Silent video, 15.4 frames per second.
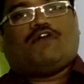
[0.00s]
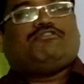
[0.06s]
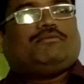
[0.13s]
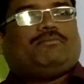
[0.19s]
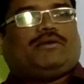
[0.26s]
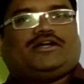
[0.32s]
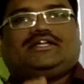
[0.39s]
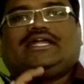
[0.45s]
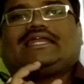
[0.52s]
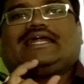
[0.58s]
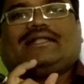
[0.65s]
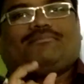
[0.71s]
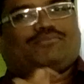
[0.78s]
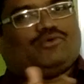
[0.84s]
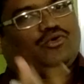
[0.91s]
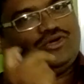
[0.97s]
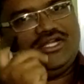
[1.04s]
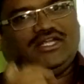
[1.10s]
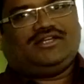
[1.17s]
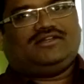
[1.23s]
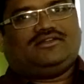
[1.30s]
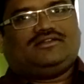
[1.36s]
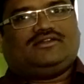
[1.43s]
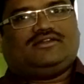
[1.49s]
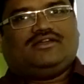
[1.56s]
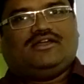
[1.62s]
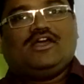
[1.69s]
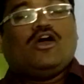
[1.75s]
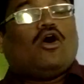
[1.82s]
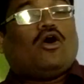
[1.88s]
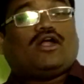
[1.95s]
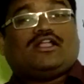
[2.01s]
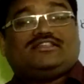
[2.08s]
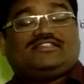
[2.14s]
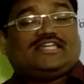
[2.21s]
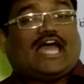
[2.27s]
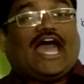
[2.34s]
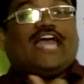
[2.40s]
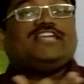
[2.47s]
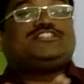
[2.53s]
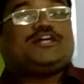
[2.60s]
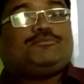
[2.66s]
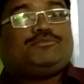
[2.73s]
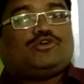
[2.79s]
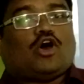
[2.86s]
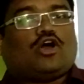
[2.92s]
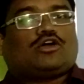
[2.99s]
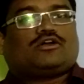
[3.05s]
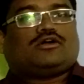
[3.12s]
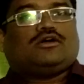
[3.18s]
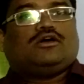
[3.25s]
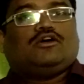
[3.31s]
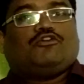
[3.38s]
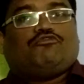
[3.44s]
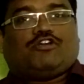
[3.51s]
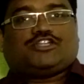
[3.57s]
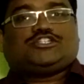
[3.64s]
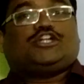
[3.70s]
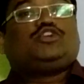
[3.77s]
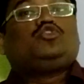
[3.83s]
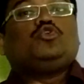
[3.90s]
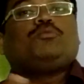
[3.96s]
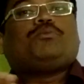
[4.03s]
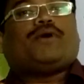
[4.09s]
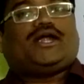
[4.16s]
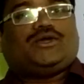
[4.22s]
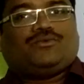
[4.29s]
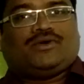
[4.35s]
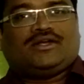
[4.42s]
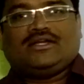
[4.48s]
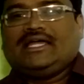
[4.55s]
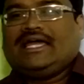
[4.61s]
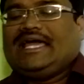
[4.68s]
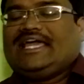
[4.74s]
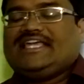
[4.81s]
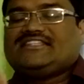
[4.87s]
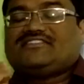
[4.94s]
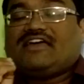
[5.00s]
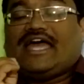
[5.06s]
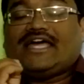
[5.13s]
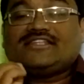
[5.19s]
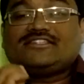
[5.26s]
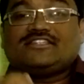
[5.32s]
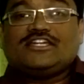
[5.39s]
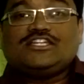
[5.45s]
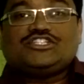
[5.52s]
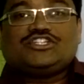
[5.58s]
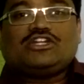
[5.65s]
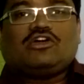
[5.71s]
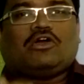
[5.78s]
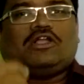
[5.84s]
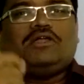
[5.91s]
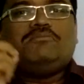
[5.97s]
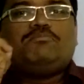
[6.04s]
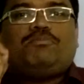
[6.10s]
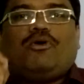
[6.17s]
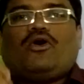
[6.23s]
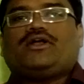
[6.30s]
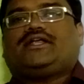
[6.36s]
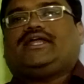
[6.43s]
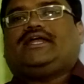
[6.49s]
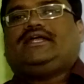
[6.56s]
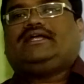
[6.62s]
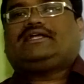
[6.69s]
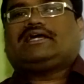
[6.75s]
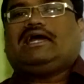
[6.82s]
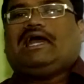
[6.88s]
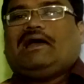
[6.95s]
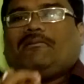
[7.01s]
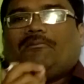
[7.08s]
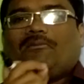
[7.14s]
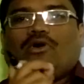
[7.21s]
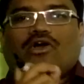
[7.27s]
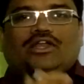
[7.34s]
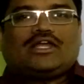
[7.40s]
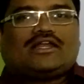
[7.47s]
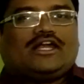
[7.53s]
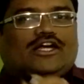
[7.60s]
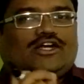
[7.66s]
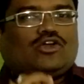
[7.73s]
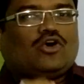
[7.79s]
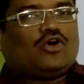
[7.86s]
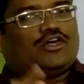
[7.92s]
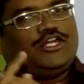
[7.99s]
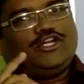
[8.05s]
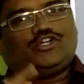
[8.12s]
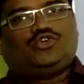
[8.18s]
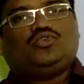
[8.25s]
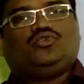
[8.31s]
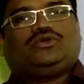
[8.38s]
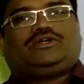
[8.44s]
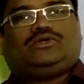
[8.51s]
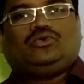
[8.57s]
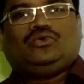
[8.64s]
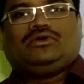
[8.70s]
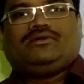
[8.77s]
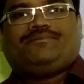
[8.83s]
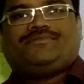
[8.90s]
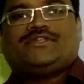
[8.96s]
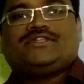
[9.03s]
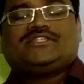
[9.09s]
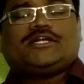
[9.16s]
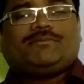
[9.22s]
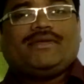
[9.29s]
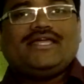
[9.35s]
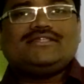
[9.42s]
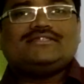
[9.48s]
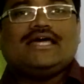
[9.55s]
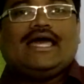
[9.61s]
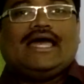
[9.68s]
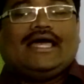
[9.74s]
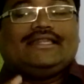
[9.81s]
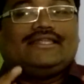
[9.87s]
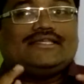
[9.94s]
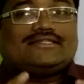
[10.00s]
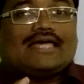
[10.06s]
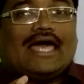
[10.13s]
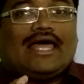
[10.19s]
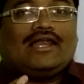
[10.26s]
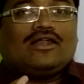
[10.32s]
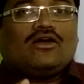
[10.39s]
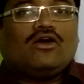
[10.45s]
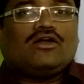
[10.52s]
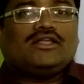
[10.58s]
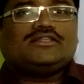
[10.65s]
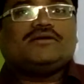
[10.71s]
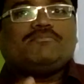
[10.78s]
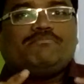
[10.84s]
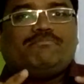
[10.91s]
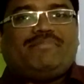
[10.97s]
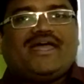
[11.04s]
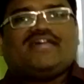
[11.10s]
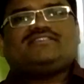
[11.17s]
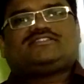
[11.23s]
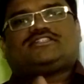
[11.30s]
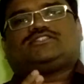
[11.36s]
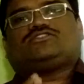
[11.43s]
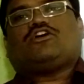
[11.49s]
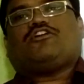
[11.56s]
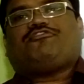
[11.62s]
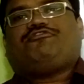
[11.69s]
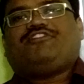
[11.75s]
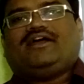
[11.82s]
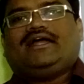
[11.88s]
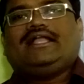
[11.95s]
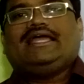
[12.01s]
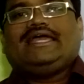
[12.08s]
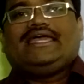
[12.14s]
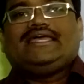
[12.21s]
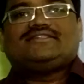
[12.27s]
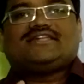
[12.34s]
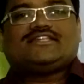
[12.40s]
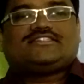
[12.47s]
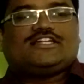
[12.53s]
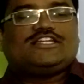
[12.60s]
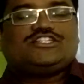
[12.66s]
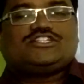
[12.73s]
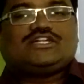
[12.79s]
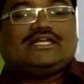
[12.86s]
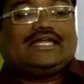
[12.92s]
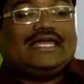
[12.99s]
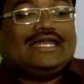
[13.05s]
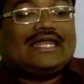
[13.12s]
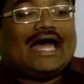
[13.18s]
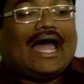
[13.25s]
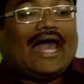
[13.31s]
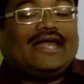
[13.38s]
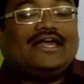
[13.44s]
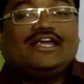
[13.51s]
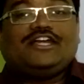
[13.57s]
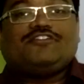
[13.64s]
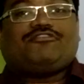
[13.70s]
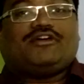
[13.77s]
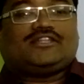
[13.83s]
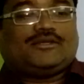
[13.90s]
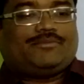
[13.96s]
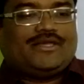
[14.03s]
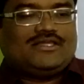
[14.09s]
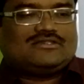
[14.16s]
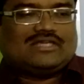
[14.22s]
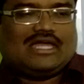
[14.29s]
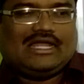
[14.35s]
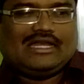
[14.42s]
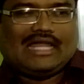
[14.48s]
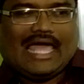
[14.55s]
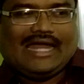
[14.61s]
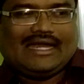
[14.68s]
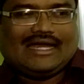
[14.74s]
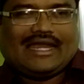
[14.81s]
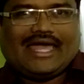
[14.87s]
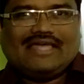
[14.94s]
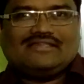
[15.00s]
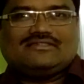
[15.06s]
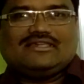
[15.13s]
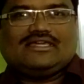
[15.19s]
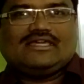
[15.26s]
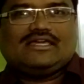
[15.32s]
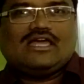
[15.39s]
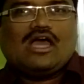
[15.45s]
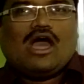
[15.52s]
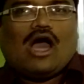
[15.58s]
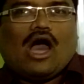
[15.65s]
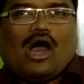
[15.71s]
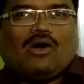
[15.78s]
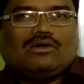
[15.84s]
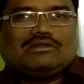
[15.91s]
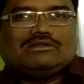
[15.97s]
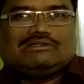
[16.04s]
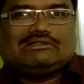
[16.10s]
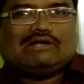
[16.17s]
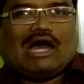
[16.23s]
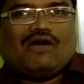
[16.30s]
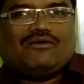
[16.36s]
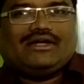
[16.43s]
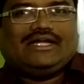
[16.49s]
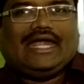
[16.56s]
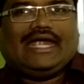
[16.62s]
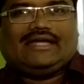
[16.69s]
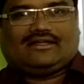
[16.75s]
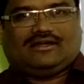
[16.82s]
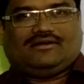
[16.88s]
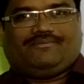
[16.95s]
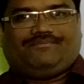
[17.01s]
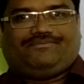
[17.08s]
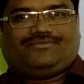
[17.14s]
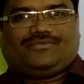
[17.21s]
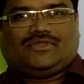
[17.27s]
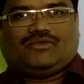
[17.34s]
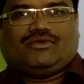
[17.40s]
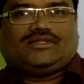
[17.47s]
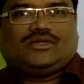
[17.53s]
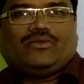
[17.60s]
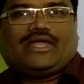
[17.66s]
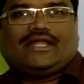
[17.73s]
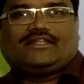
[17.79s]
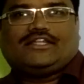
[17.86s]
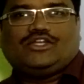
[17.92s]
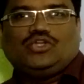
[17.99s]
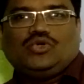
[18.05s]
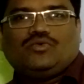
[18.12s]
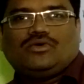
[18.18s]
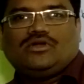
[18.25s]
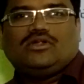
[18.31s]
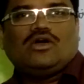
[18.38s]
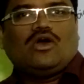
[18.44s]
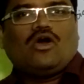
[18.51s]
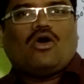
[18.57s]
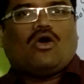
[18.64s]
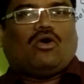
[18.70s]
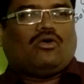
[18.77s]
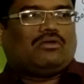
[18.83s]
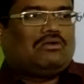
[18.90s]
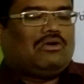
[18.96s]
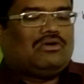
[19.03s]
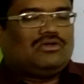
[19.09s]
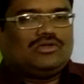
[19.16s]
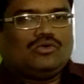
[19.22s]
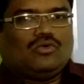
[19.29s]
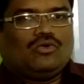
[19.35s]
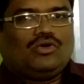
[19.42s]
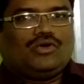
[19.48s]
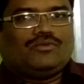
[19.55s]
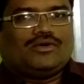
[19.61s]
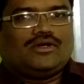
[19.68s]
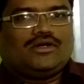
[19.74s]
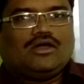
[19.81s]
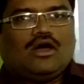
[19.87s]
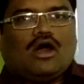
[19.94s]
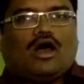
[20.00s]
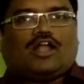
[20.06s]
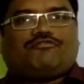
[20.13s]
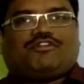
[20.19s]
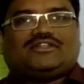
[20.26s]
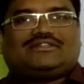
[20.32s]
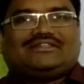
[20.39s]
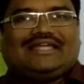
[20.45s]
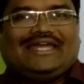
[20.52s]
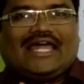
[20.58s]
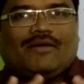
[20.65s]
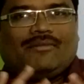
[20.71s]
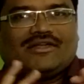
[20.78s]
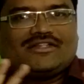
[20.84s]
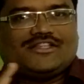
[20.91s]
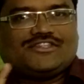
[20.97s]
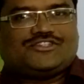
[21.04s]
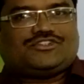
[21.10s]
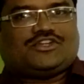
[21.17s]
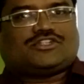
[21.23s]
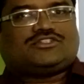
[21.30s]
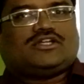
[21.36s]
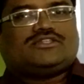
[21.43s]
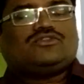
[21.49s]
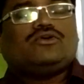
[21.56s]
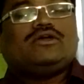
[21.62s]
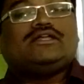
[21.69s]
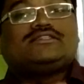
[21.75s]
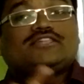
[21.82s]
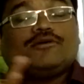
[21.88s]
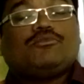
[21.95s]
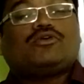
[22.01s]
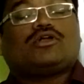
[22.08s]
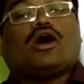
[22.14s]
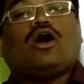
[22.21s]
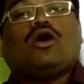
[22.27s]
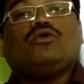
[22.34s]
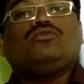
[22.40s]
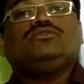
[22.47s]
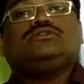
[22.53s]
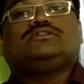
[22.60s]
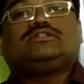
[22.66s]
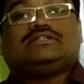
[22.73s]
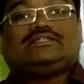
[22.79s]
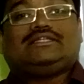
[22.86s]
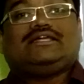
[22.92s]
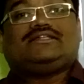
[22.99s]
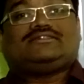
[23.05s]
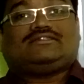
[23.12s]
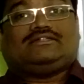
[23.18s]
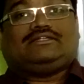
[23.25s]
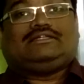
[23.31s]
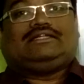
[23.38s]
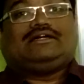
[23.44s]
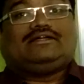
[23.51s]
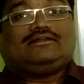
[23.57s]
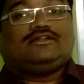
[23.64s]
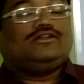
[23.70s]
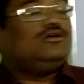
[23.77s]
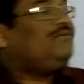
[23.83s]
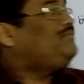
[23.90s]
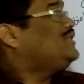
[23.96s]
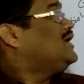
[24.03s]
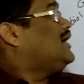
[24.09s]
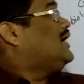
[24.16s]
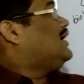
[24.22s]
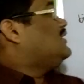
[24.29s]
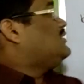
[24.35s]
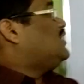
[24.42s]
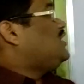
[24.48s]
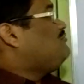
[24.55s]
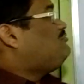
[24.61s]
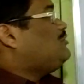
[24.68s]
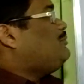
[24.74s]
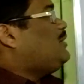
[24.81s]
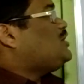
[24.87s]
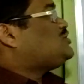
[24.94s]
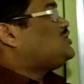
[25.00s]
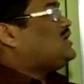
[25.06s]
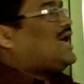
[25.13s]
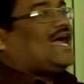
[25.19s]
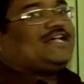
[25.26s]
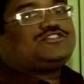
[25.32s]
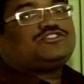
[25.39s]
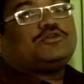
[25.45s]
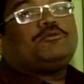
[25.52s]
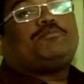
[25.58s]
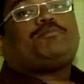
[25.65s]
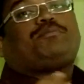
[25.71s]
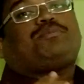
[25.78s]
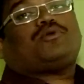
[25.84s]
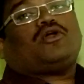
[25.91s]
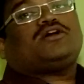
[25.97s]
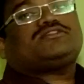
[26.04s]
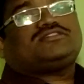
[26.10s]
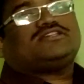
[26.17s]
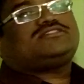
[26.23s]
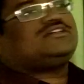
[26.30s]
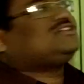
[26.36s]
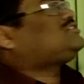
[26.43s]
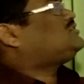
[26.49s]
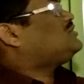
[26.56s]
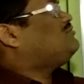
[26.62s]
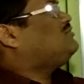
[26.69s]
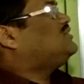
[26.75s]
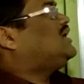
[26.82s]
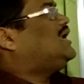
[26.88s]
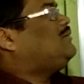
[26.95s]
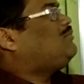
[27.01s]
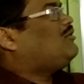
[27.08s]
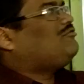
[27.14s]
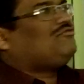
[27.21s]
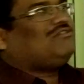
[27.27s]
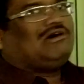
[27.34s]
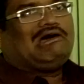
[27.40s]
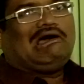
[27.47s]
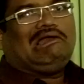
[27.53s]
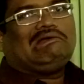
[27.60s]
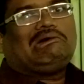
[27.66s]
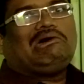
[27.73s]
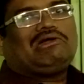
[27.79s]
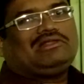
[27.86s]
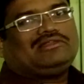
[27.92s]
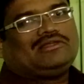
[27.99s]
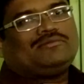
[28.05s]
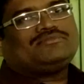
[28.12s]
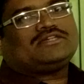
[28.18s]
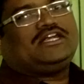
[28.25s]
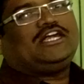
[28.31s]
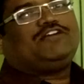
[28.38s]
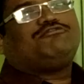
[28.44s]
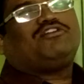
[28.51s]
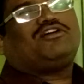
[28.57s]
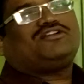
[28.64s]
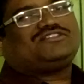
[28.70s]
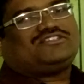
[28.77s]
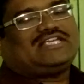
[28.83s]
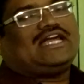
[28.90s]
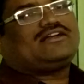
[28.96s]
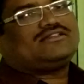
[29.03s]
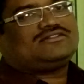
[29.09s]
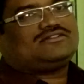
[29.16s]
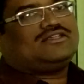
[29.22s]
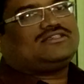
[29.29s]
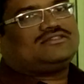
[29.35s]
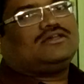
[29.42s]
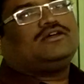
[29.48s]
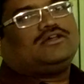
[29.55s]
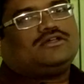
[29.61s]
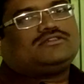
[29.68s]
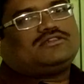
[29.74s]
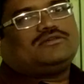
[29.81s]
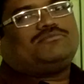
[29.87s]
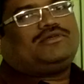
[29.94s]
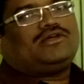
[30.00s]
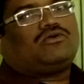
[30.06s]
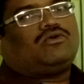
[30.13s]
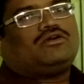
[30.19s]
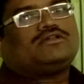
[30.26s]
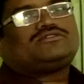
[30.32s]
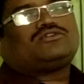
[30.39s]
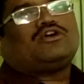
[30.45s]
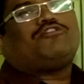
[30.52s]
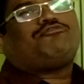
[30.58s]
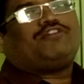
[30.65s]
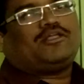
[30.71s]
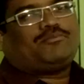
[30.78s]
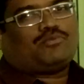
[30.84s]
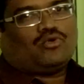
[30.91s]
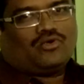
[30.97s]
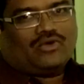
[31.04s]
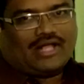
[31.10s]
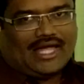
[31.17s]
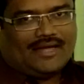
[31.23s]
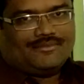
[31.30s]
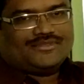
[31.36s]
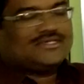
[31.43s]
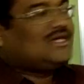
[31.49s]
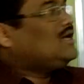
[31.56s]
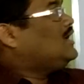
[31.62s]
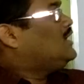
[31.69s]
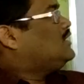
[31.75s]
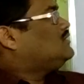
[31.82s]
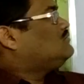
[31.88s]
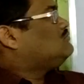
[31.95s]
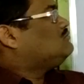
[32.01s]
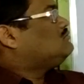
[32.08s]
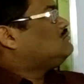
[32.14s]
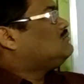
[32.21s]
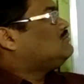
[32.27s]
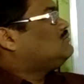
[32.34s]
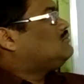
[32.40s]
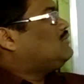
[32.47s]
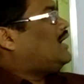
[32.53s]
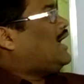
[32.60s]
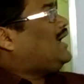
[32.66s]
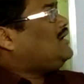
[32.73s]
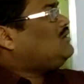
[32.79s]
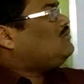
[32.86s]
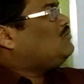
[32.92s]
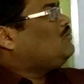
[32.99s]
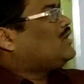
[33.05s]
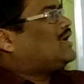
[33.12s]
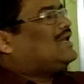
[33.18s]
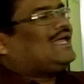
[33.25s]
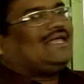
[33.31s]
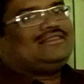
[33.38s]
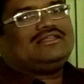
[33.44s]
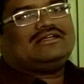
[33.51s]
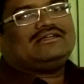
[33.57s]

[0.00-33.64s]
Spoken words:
of a particular protein. Or say iGemDoc version 2.1 is essential or important molecular docking tool. That means this algorithm based software is essential in identifying, that means in analyzing our data, whether we get the new one or the old one, or for three-dimensional structure. So it's about how the things done, the information has to be processed with the help of algorithms and advanced statistics, simply called software programs. And we can